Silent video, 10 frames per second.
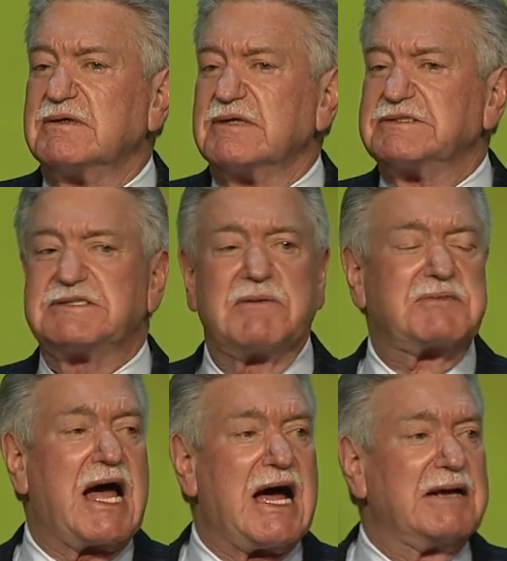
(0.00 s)
that
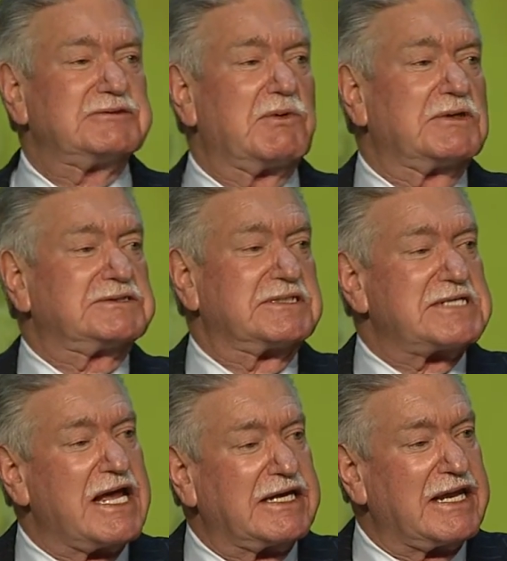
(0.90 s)
sometimes wants to
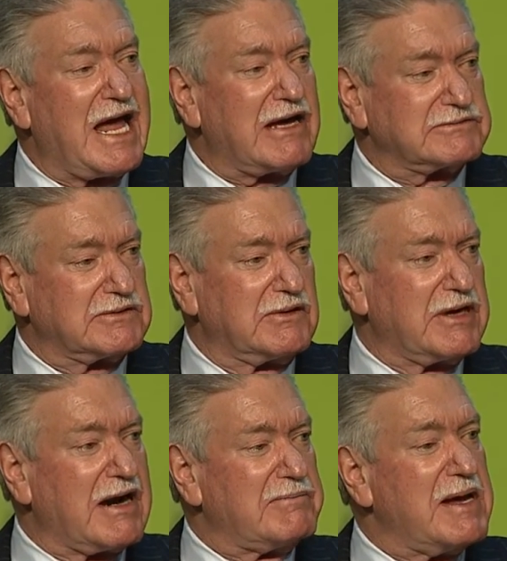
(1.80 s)
take it out on
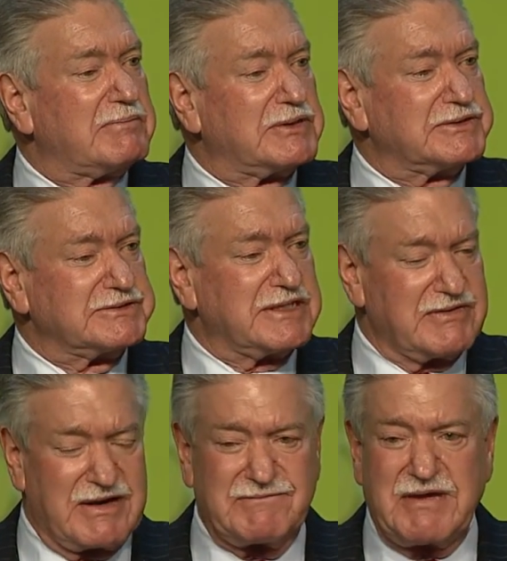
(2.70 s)
our members and
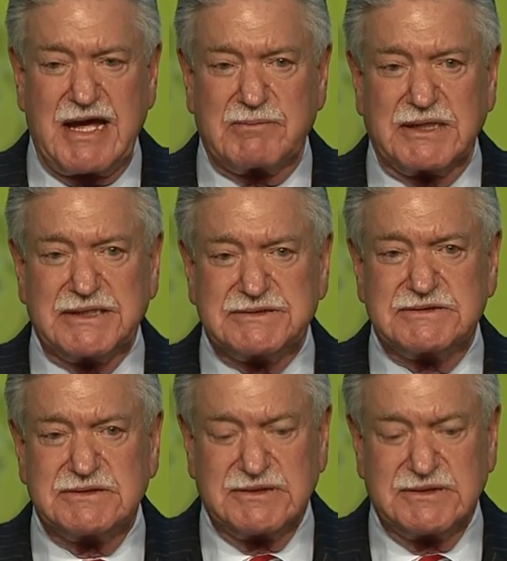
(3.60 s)
their families.